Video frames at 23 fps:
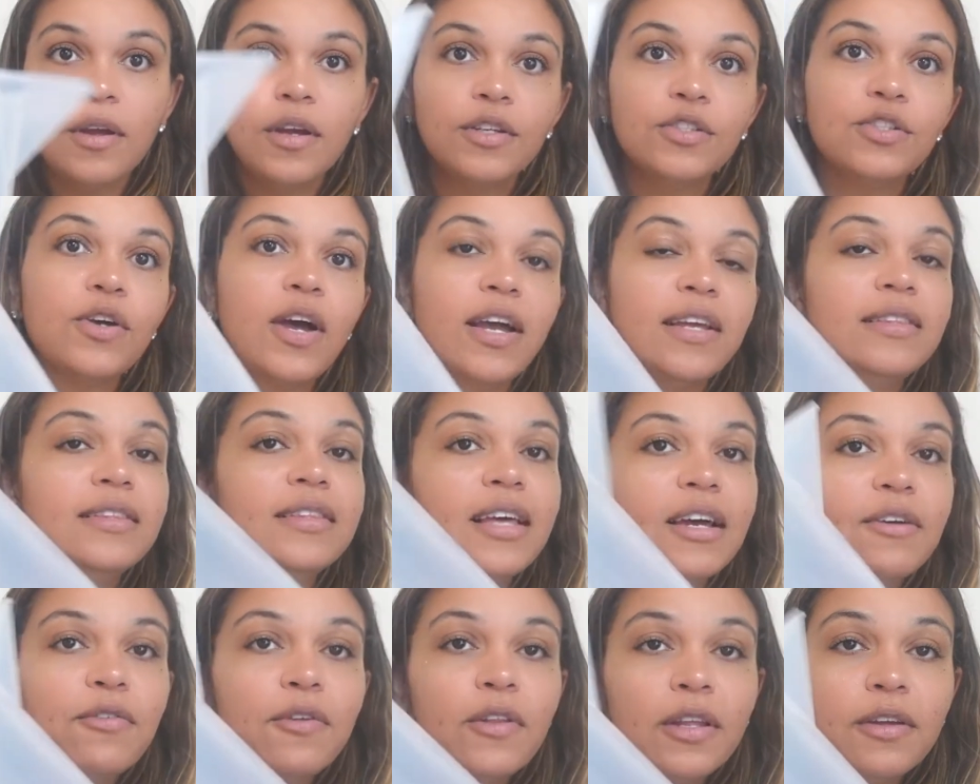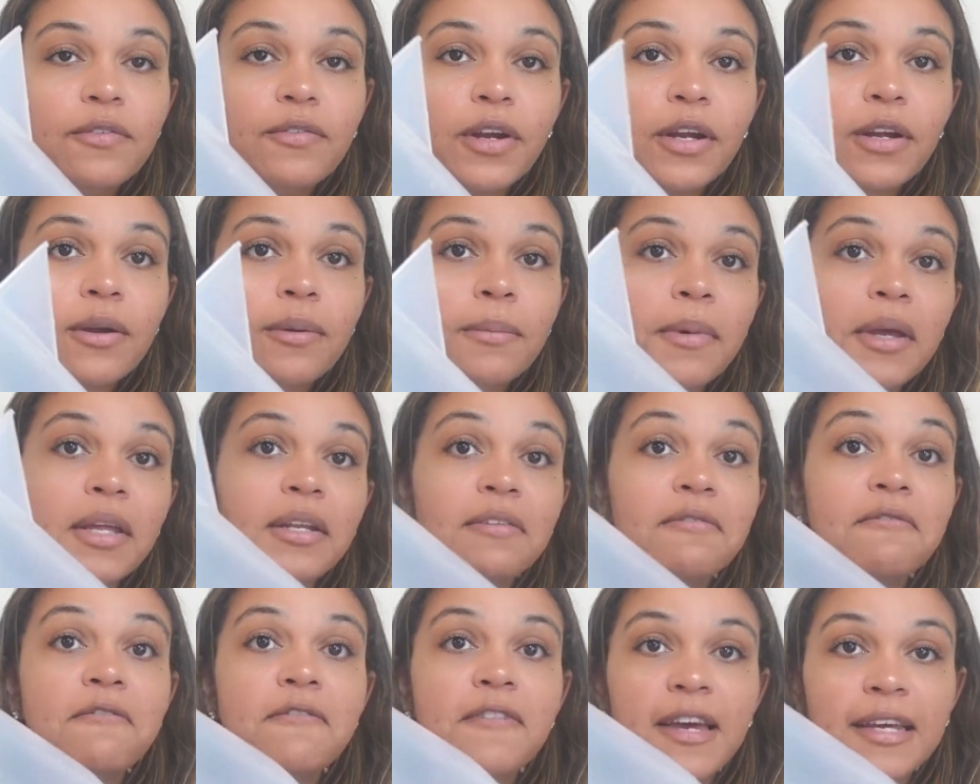So I definitely recommend
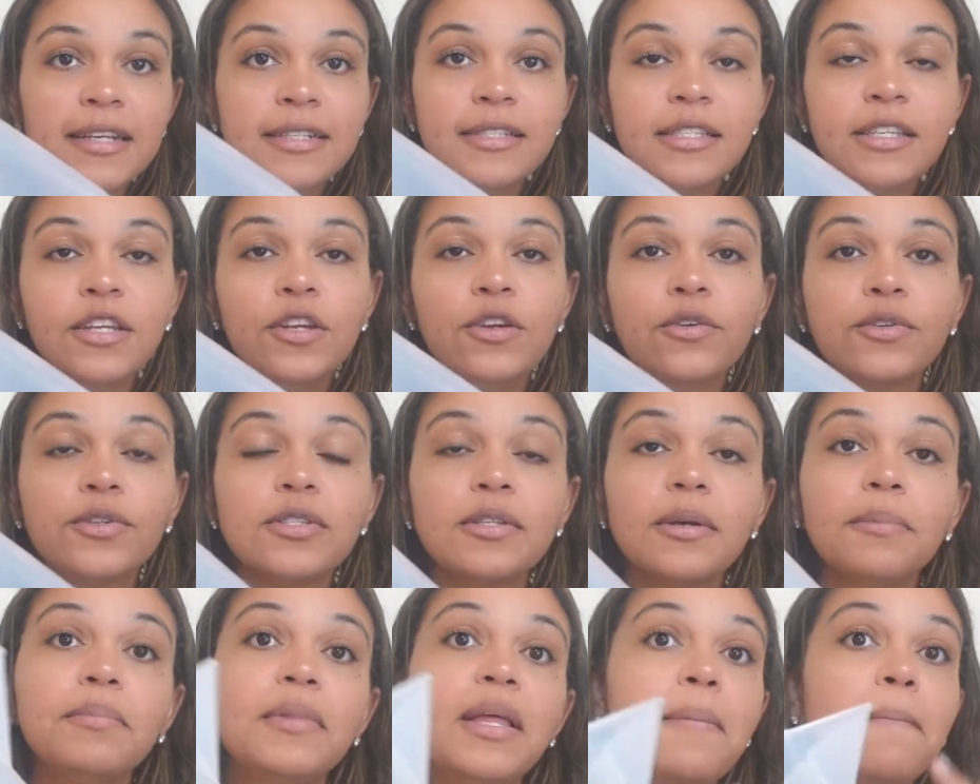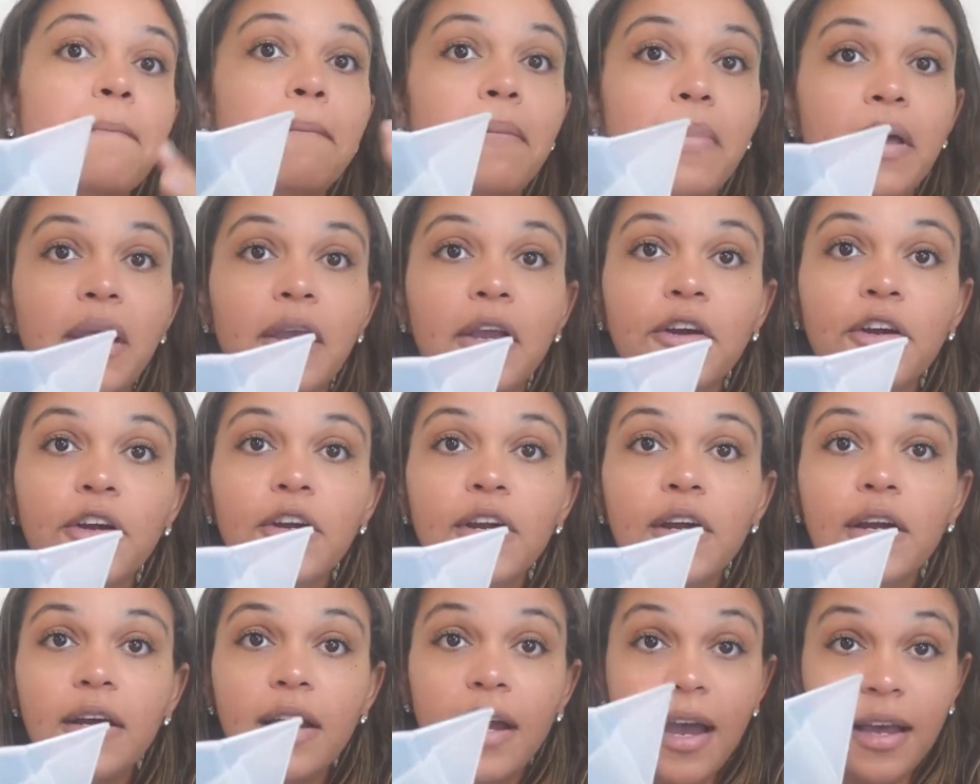investing or something
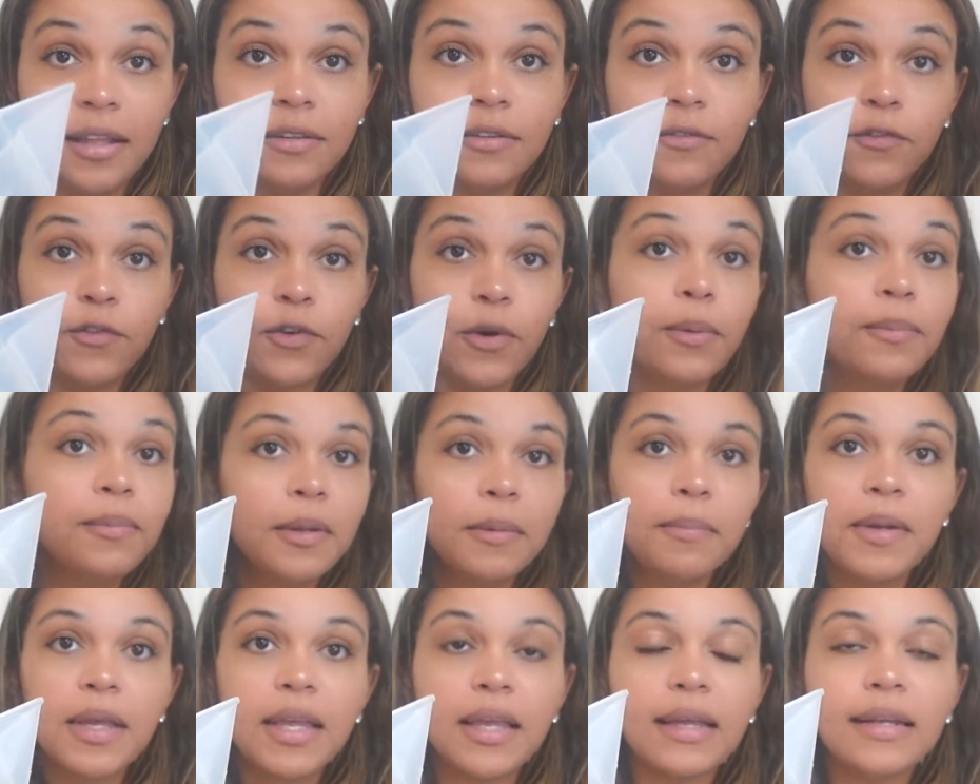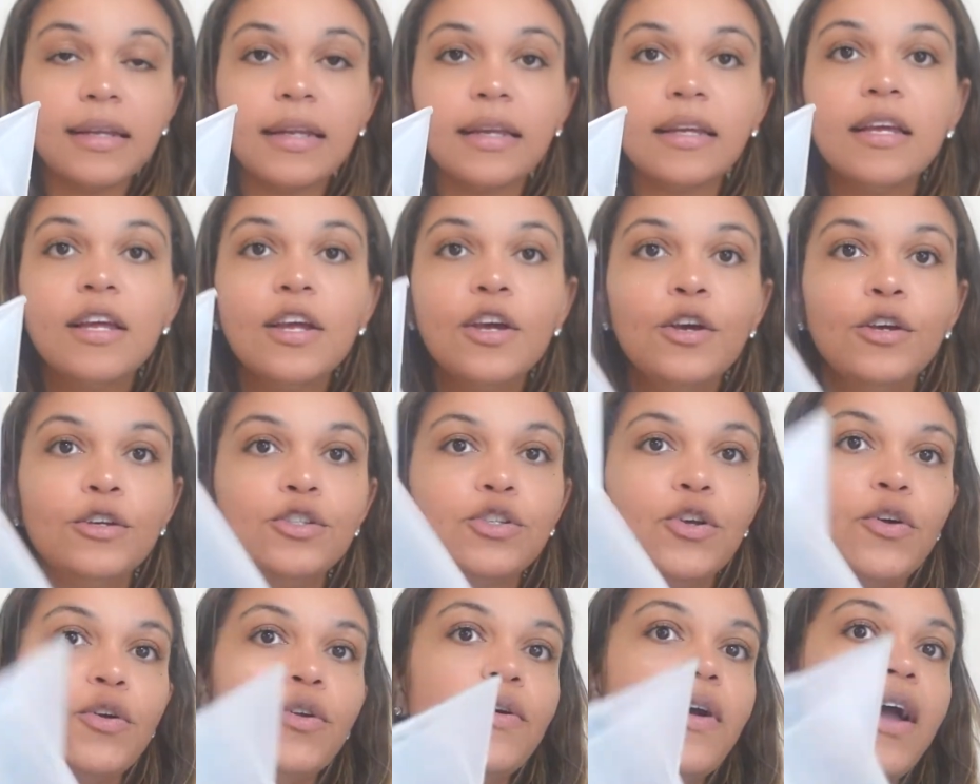bigger from the beginning
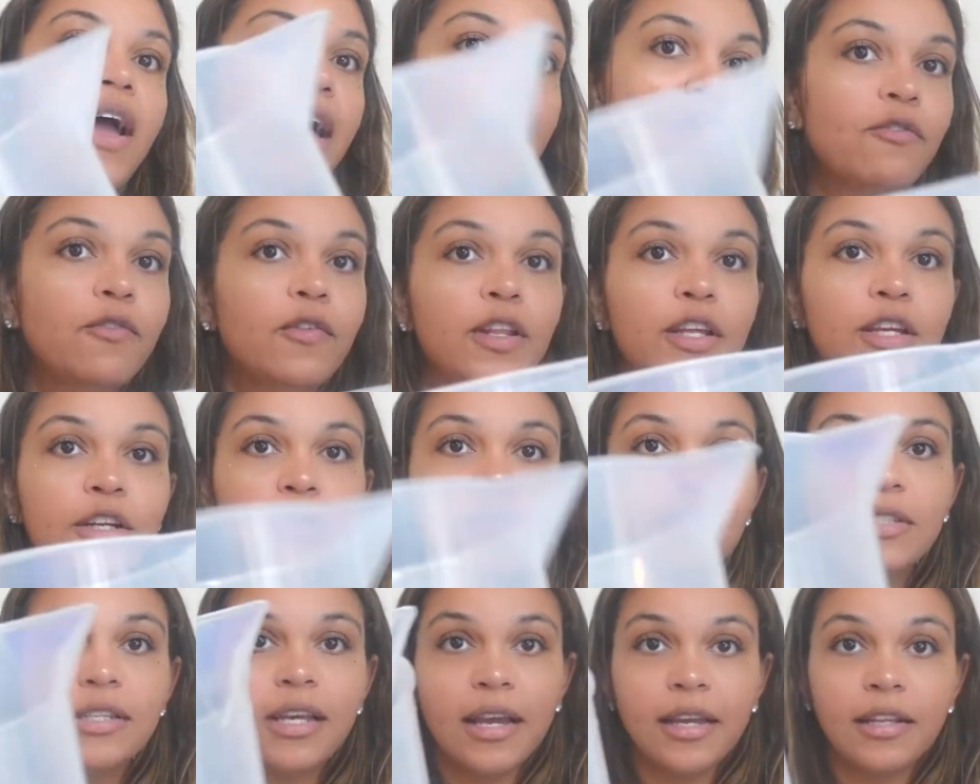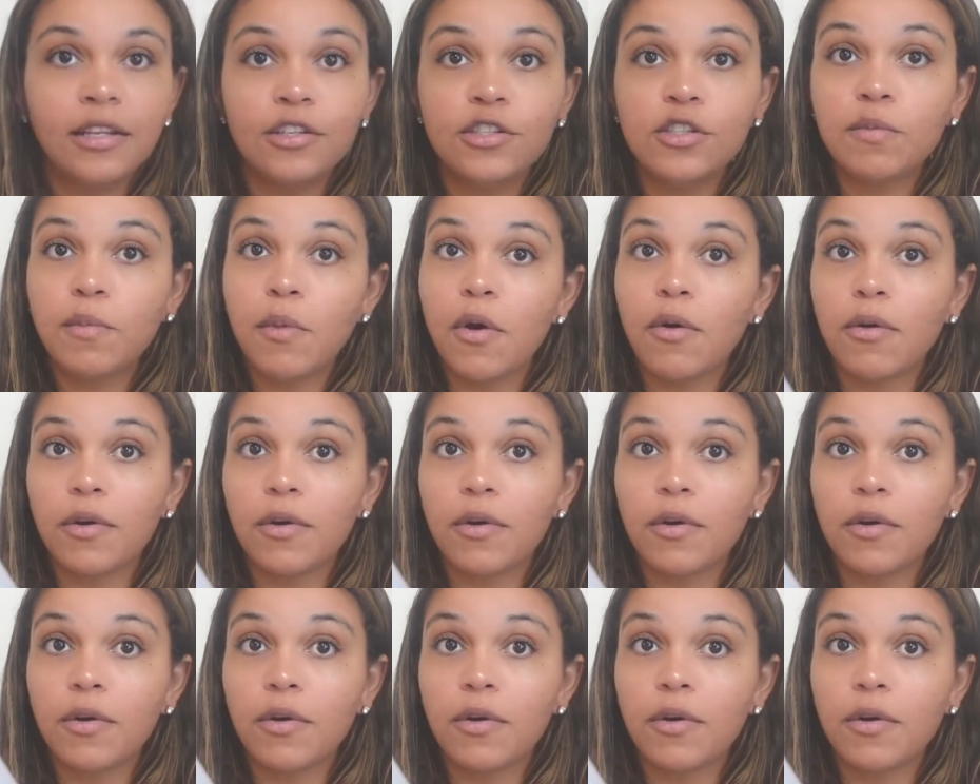so you don't have little tiny small